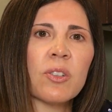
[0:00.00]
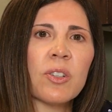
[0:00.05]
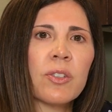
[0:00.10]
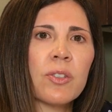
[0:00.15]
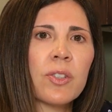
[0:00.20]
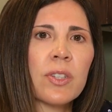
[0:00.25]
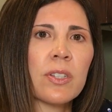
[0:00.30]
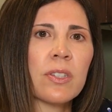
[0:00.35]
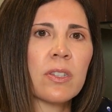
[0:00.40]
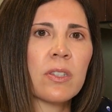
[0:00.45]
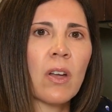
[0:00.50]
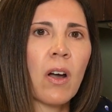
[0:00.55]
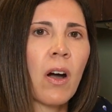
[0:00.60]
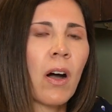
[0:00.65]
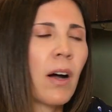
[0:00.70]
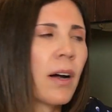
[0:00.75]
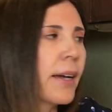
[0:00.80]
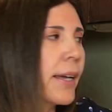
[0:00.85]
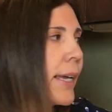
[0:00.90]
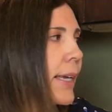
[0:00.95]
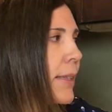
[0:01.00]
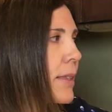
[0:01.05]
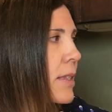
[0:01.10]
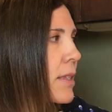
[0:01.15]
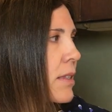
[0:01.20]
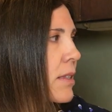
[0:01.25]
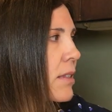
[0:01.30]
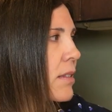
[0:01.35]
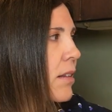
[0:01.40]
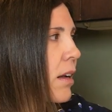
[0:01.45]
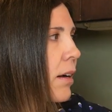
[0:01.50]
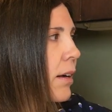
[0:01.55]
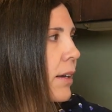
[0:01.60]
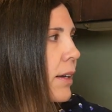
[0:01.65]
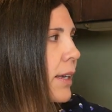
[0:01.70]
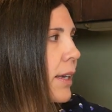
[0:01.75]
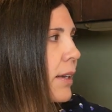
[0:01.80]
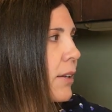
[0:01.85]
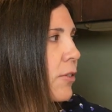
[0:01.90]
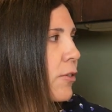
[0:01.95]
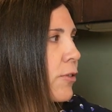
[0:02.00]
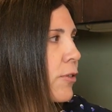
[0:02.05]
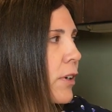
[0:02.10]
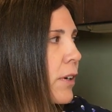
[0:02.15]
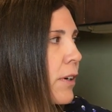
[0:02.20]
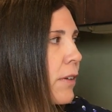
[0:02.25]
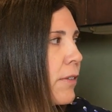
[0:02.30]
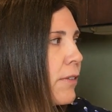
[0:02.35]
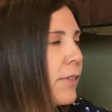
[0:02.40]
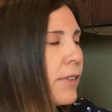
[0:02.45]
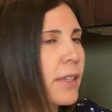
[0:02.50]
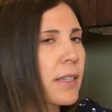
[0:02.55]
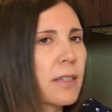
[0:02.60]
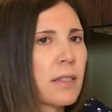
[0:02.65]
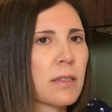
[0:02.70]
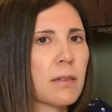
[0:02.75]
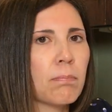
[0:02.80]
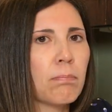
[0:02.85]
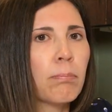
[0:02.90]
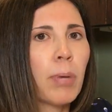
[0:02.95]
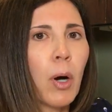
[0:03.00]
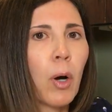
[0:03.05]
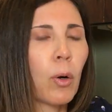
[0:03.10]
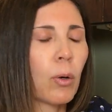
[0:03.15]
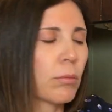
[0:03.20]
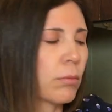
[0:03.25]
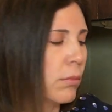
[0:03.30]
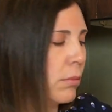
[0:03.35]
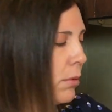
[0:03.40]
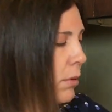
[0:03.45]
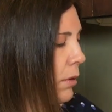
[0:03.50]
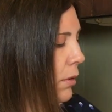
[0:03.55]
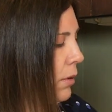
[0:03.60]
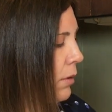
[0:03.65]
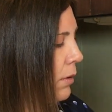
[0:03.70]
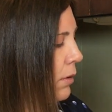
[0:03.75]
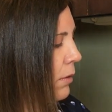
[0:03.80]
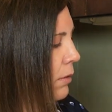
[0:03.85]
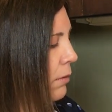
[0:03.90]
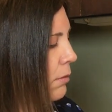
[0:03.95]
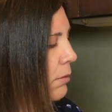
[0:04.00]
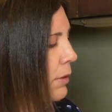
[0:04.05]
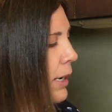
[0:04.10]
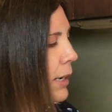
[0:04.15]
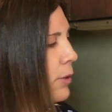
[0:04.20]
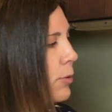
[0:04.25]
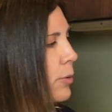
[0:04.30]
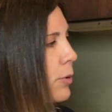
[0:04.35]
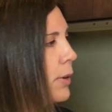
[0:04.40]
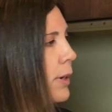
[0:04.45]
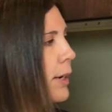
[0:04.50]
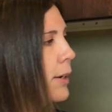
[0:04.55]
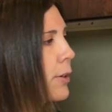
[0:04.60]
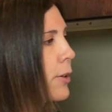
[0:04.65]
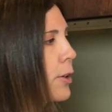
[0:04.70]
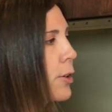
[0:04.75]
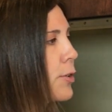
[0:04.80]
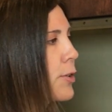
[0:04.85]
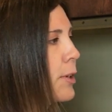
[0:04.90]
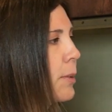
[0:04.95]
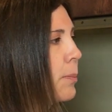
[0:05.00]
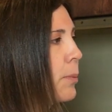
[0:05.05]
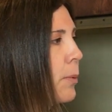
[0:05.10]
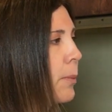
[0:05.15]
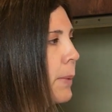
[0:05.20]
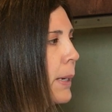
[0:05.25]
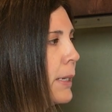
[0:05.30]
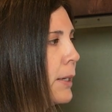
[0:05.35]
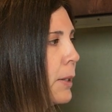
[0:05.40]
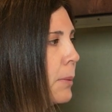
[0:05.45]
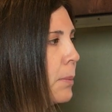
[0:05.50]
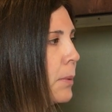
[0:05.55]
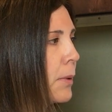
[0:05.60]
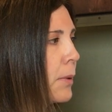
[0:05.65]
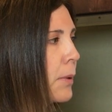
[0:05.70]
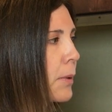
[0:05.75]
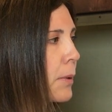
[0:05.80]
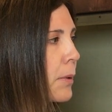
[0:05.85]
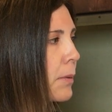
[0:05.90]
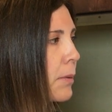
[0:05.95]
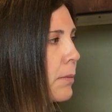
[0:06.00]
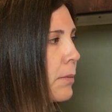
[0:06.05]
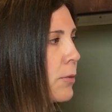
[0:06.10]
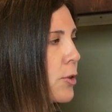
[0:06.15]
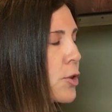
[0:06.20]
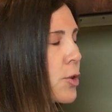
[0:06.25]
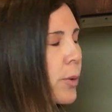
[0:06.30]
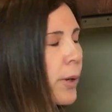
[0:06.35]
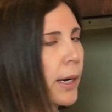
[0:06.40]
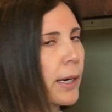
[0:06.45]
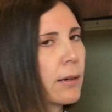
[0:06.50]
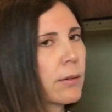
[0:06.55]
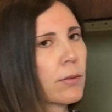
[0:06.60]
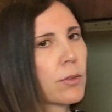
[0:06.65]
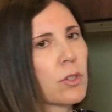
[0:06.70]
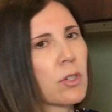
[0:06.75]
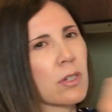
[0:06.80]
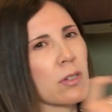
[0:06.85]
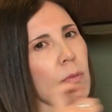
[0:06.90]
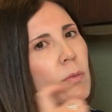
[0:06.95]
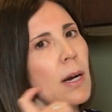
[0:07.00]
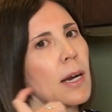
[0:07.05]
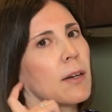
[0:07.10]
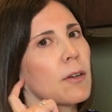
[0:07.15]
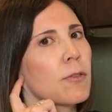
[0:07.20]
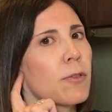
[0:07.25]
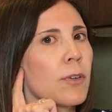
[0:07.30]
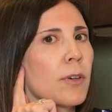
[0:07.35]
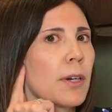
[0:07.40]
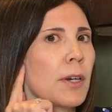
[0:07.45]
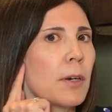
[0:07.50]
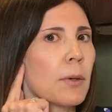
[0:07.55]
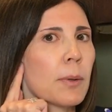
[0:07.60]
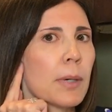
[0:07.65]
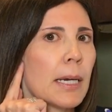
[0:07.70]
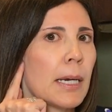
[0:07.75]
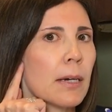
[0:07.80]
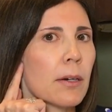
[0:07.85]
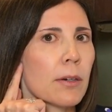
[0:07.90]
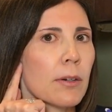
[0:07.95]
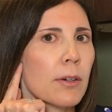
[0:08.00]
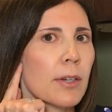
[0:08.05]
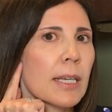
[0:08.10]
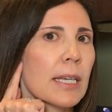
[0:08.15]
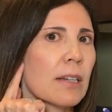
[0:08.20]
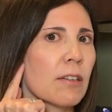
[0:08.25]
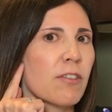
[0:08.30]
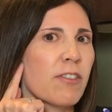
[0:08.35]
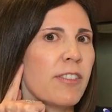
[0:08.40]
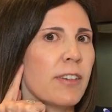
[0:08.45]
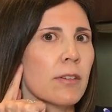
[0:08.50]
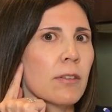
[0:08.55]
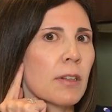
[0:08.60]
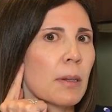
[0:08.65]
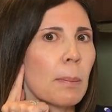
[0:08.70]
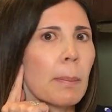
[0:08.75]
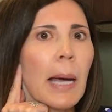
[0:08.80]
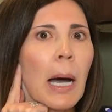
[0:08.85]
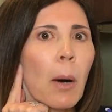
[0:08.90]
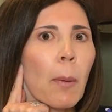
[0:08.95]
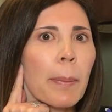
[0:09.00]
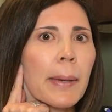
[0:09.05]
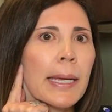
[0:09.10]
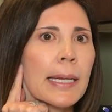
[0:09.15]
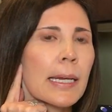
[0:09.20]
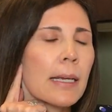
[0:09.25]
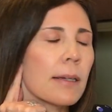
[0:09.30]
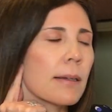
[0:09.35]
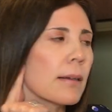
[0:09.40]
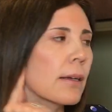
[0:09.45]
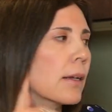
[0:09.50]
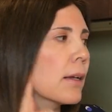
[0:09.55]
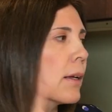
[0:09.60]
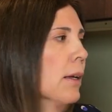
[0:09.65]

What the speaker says: you just saw, it's stuck in front of this bone right through here, your temporomandibular joint, which is right in front of your ear. You can feel and palpate it.